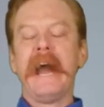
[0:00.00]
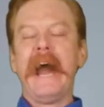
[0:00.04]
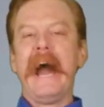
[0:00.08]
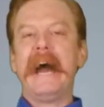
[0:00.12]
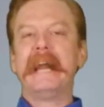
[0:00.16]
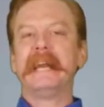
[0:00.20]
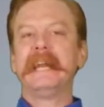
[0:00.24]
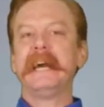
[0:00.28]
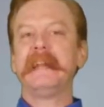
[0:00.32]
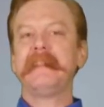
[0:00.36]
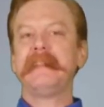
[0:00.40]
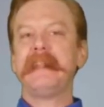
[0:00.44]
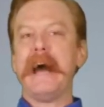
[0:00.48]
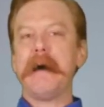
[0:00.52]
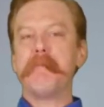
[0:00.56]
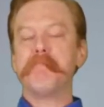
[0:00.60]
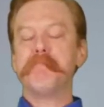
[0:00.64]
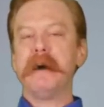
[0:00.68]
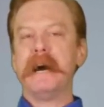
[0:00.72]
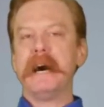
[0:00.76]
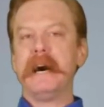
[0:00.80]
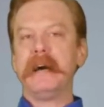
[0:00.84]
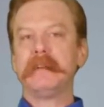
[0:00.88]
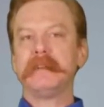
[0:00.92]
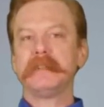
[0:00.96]
and hit that
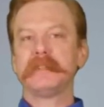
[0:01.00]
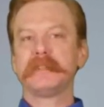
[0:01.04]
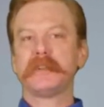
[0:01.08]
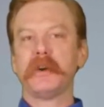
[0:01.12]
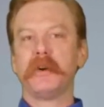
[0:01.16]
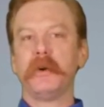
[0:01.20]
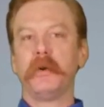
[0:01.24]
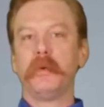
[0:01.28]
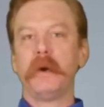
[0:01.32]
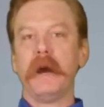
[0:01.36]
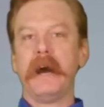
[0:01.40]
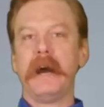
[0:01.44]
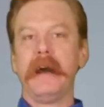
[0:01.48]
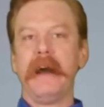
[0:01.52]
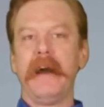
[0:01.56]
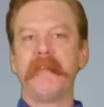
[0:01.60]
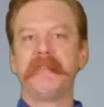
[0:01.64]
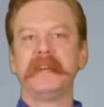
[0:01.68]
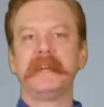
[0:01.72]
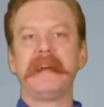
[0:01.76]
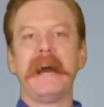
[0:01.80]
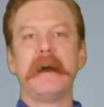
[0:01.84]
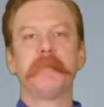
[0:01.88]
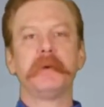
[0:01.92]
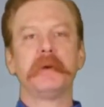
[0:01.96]
bell so
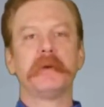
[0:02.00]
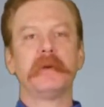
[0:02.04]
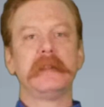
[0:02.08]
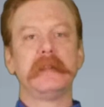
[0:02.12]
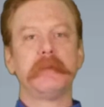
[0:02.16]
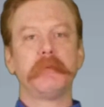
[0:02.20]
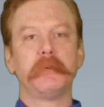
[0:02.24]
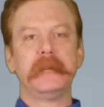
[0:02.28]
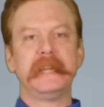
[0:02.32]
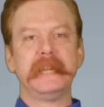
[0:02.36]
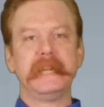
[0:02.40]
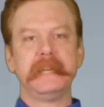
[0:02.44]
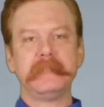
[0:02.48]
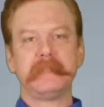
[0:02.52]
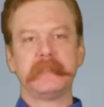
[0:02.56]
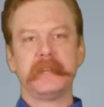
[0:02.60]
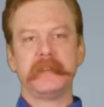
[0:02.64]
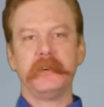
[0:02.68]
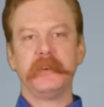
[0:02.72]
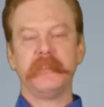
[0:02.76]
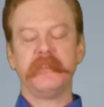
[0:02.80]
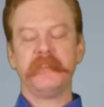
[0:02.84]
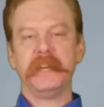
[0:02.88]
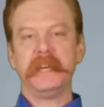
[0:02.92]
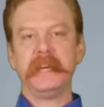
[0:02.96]
every time we release a
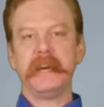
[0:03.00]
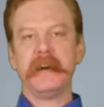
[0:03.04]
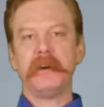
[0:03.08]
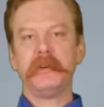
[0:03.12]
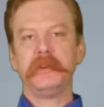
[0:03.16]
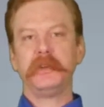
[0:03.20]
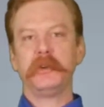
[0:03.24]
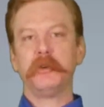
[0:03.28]
new video,